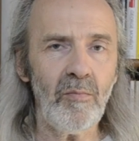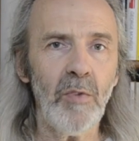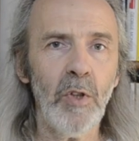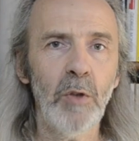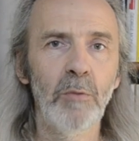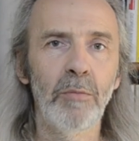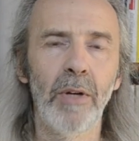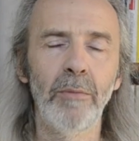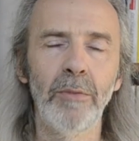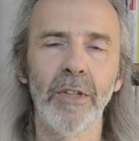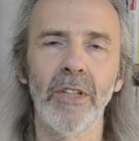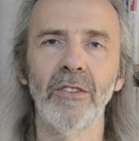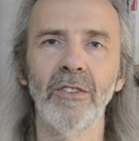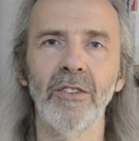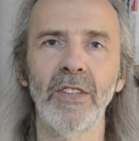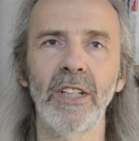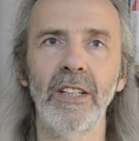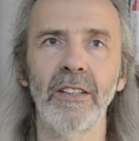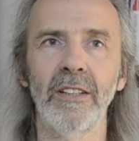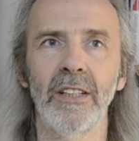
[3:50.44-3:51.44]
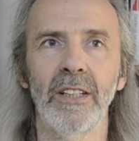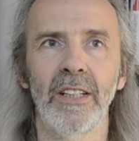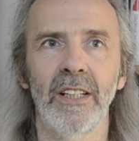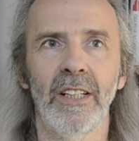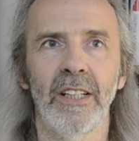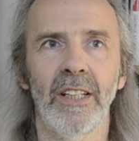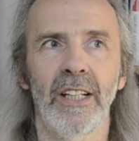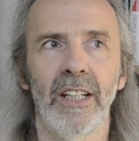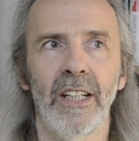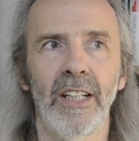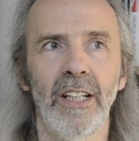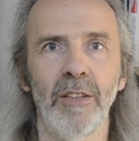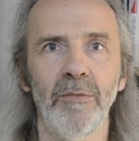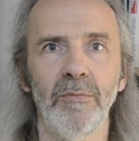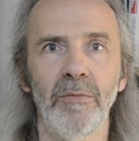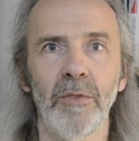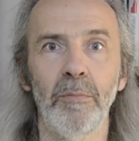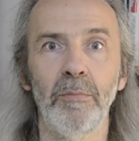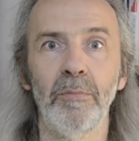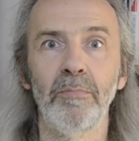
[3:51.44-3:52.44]
permaculture,
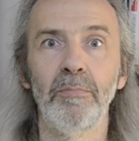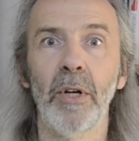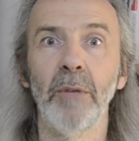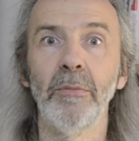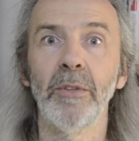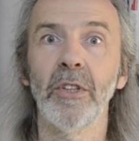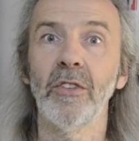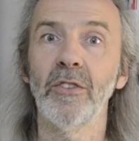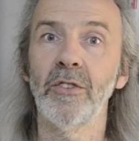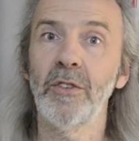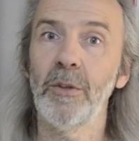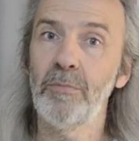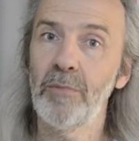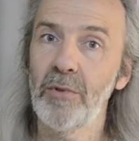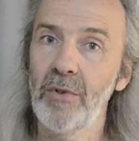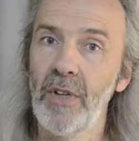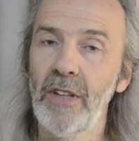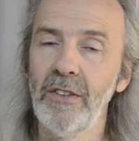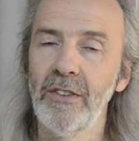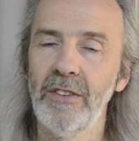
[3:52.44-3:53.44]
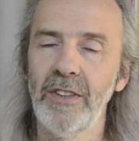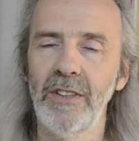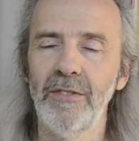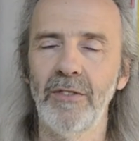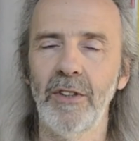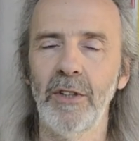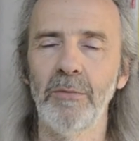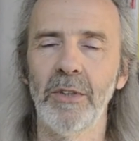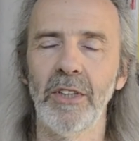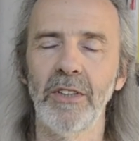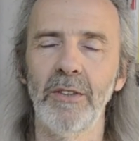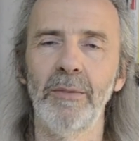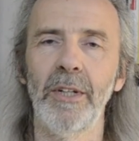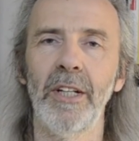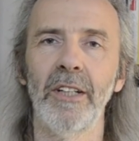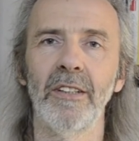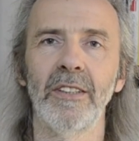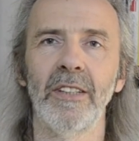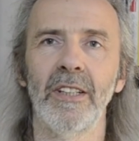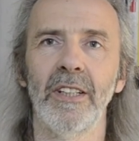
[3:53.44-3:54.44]
the permaculture approach is very much
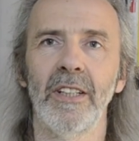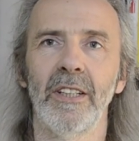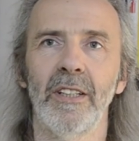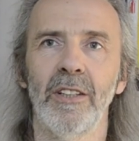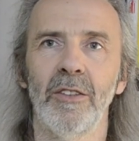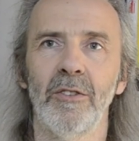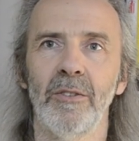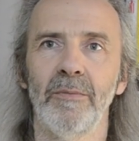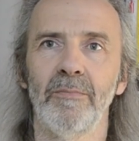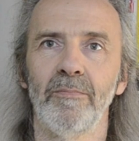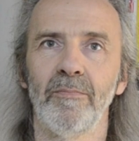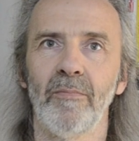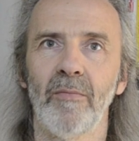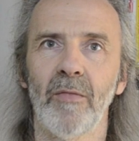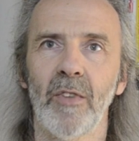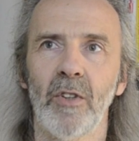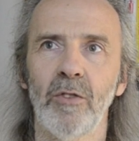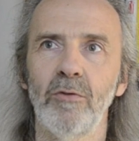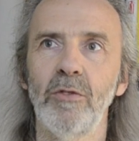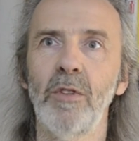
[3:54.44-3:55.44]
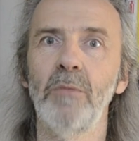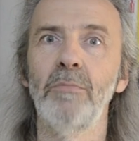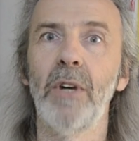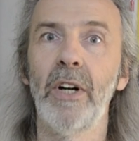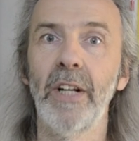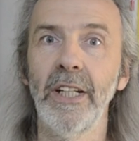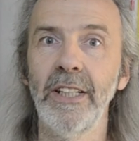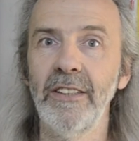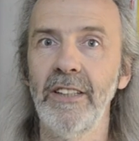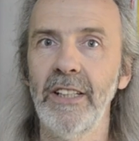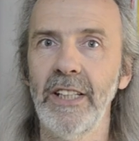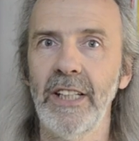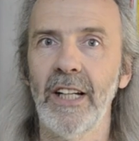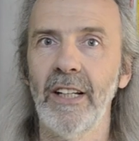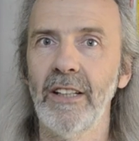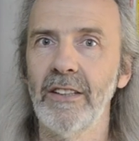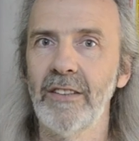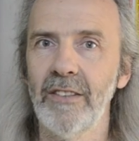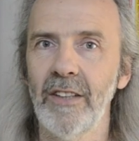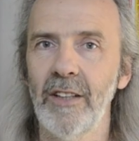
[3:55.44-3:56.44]
about reminding
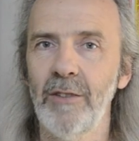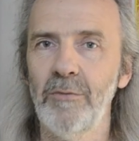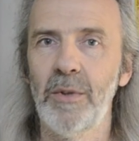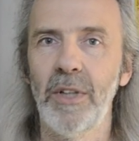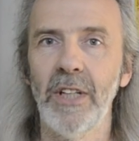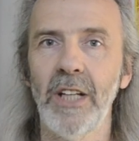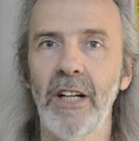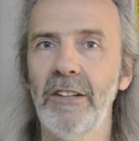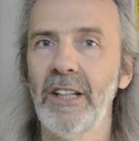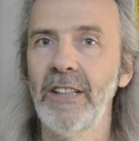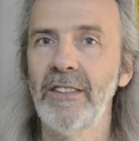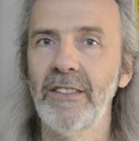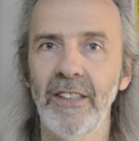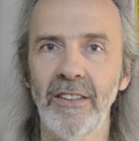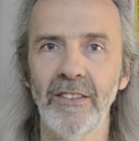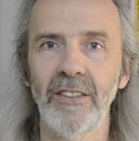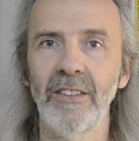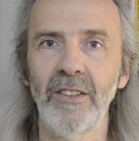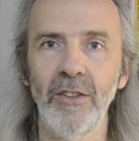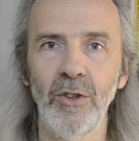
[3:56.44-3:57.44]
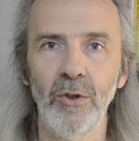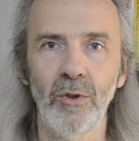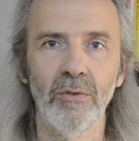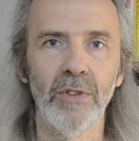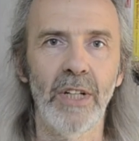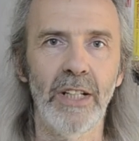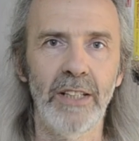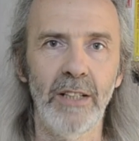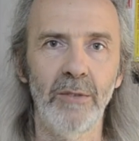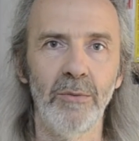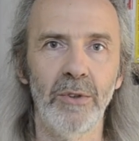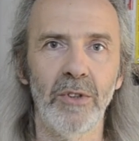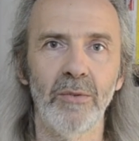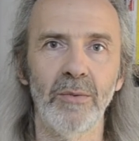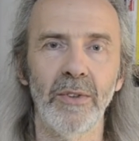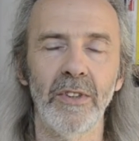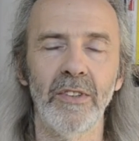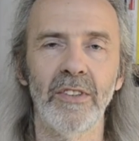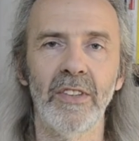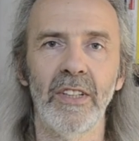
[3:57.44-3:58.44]
us of what our ancestors knew already,
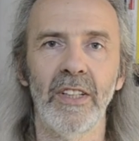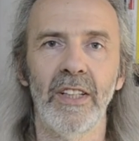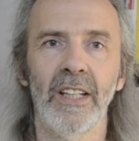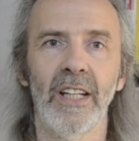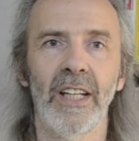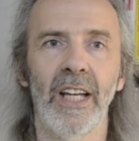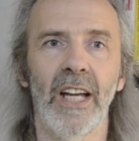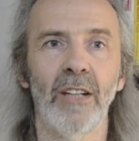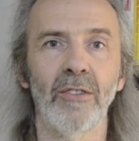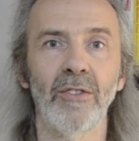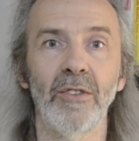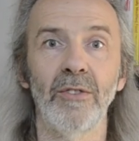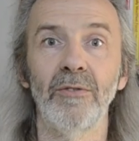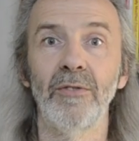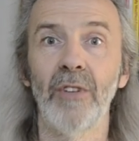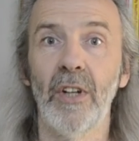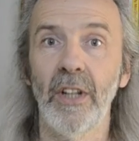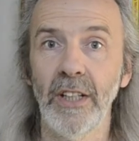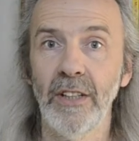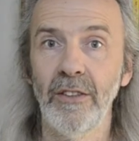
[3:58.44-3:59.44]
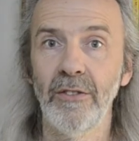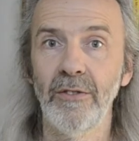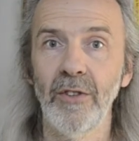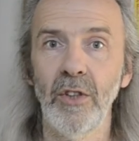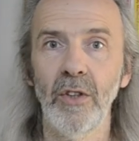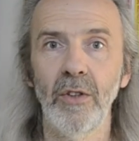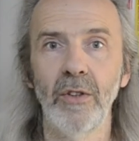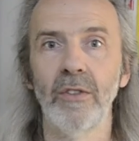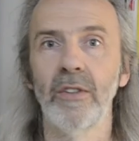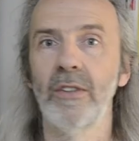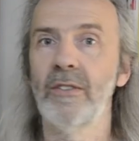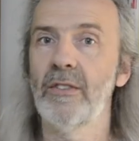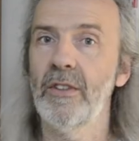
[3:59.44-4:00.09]
which was how to find food,